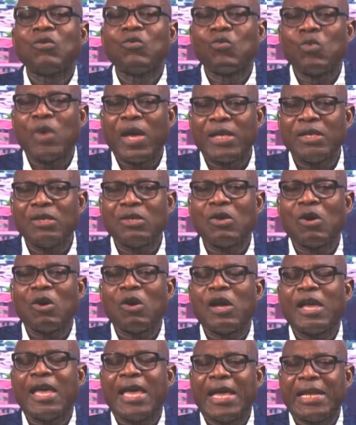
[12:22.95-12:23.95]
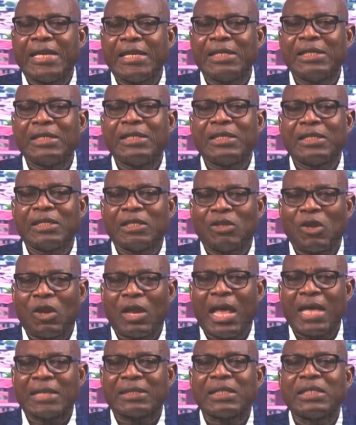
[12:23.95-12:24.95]
when your earning in
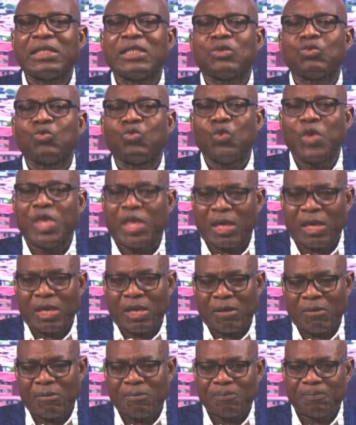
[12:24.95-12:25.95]
dollars is weak.